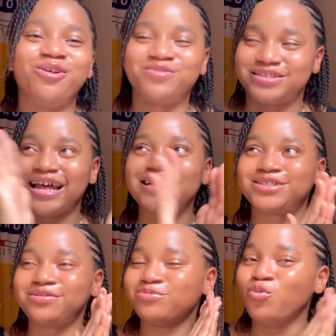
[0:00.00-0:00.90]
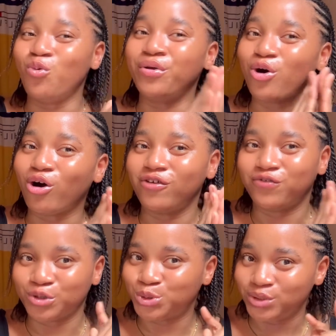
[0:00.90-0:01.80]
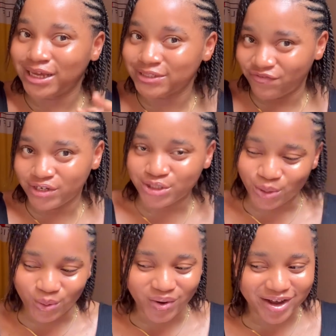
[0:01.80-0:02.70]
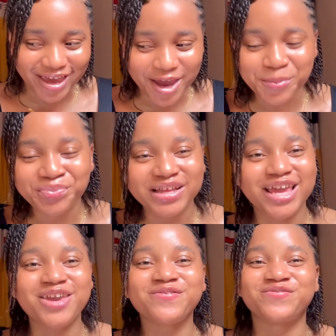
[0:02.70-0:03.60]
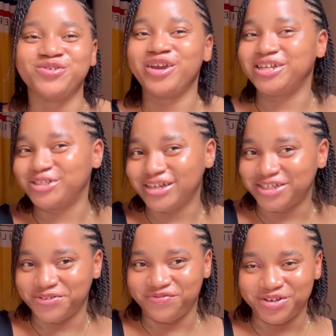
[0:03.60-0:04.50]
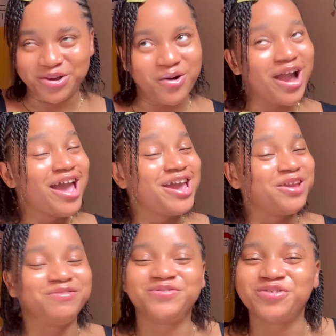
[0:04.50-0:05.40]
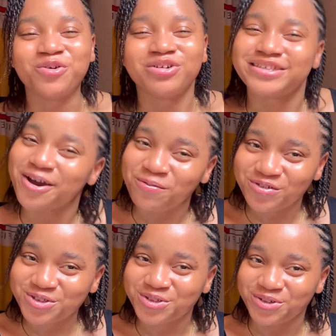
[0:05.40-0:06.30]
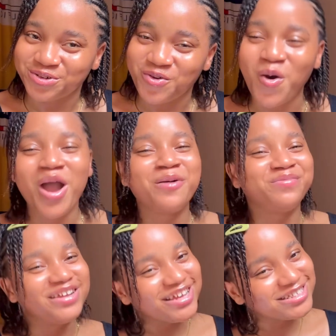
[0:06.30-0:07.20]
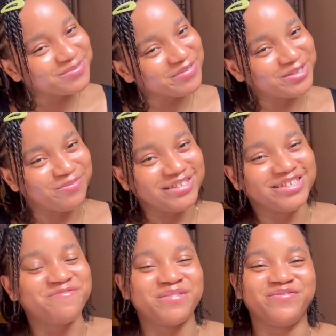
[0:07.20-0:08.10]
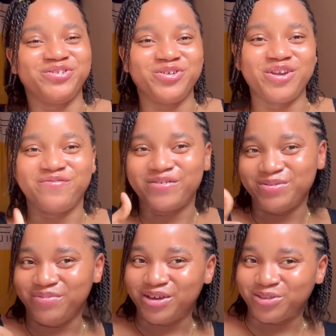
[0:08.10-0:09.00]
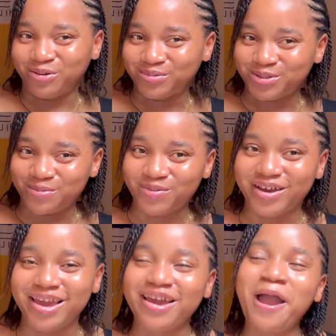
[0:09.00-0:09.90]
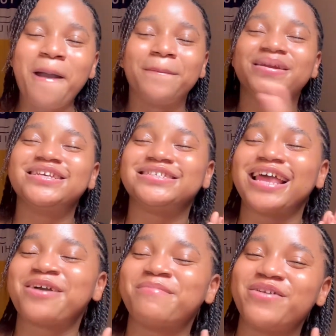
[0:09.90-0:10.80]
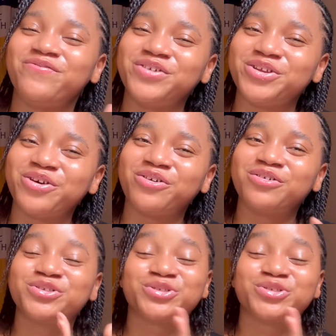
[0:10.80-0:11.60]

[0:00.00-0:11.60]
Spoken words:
loves, that will be all for today's video. Okay, if you enjoyed this video, if this video was helpful to you, please give my video a very big thumbs up. Okay, please like my video,